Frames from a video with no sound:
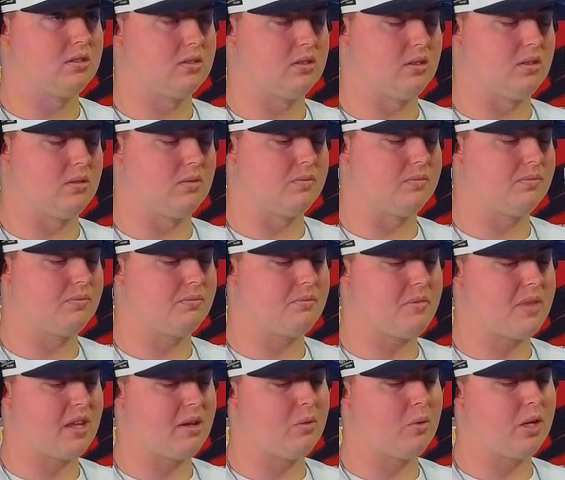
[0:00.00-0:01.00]
So.
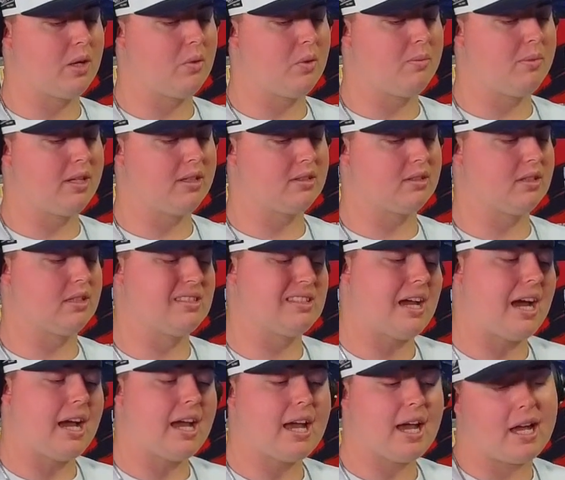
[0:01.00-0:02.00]
It would make sense.
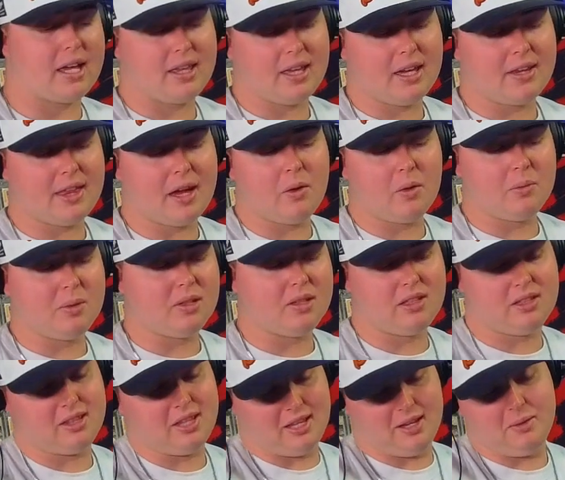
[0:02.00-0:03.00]
That would
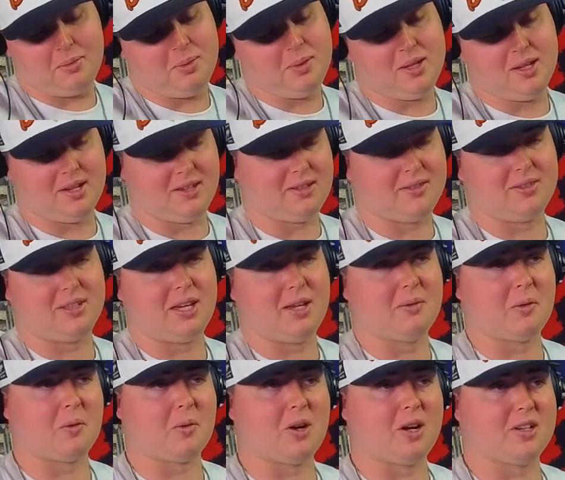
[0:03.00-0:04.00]
be a hell of a
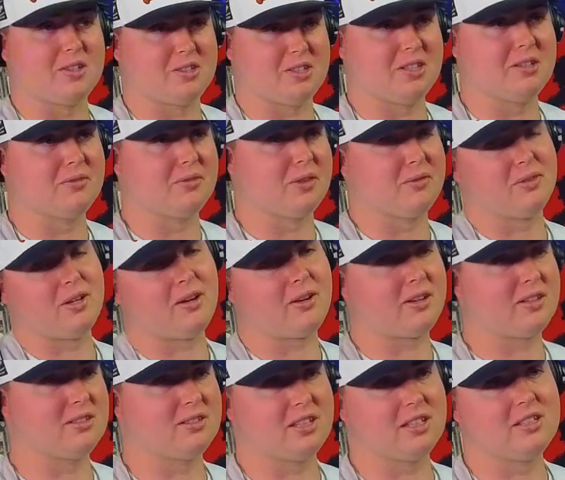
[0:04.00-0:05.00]
game to watch if the
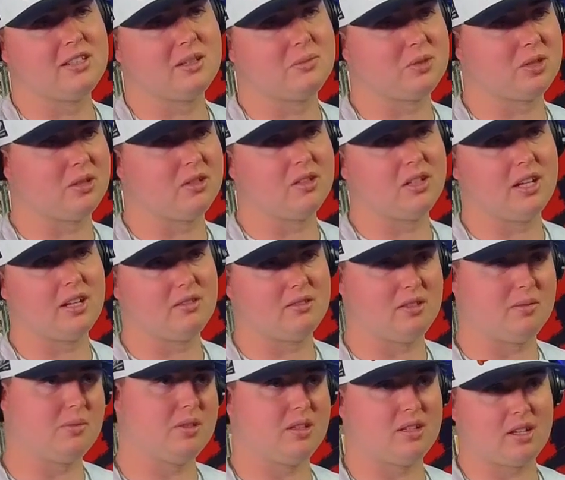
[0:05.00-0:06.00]
Falcons end up turning out
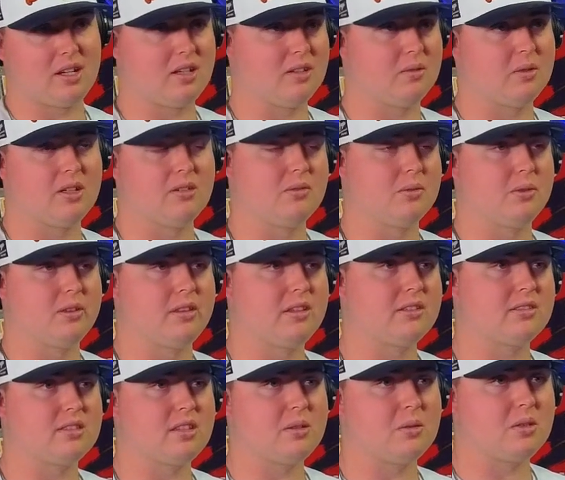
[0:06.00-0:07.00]
to be kind of what everyone
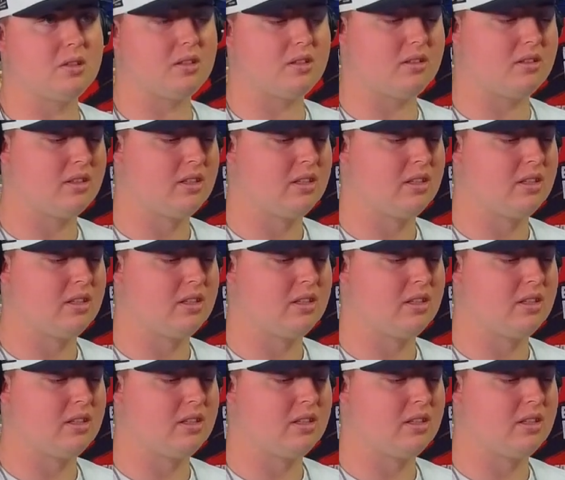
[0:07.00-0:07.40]
thinks they will.